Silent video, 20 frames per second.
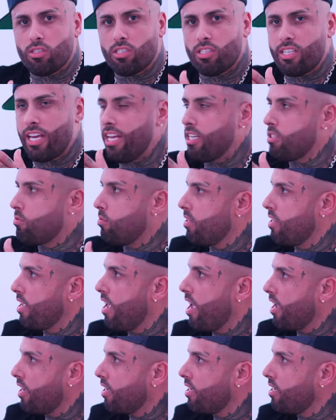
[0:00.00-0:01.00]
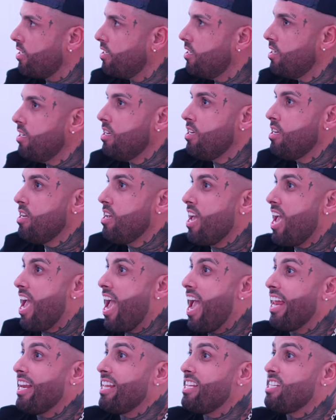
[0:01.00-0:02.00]
stage with Yankee,
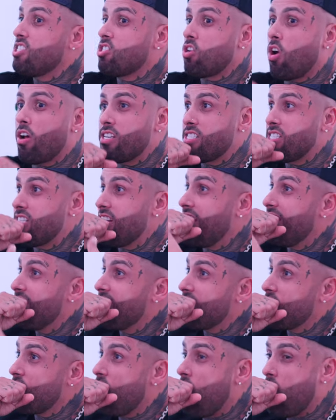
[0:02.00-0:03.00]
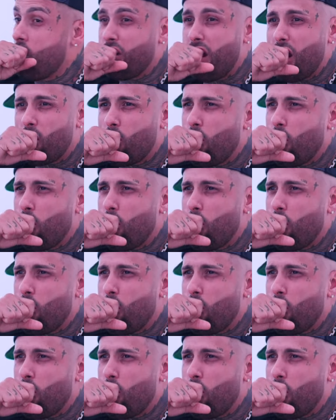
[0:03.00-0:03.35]
and he started singing this song,